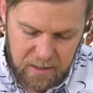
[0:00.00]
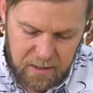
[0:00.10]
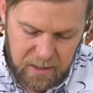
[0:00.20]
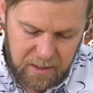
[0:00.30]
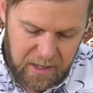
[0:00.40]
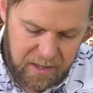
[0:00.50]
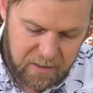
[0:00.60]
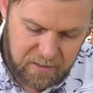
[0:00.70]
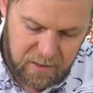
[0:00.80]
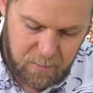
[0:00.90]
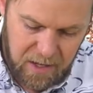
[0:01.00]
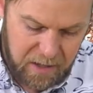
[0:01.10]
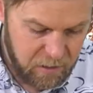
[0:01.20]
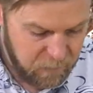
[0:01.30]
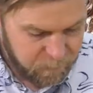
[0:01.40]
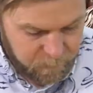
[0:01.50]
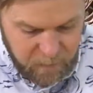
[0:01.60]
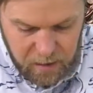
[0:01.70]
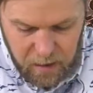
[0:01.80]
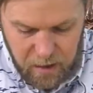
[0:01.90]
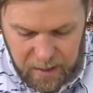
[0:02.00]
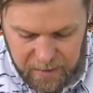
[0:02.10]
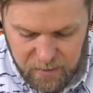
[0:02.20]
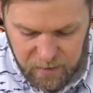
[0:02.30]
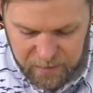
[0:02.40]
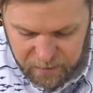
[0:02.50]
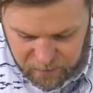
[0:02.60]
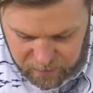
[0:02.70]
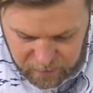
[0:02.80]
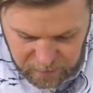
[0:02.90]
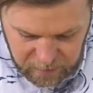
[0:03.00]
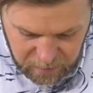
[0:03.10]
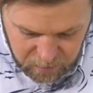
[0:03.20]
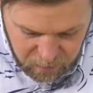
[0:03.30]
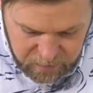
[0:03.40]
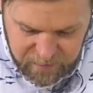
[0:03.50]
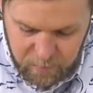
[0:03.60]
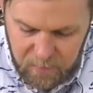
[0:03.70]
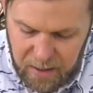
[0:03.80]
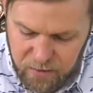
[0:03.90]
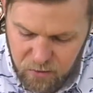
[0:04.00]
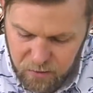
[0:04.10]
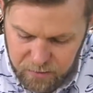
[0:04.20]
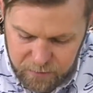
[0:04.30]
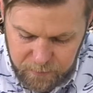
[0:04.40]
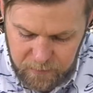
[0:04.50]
an eye that's up higher. Alright, so let's look at some nostrils.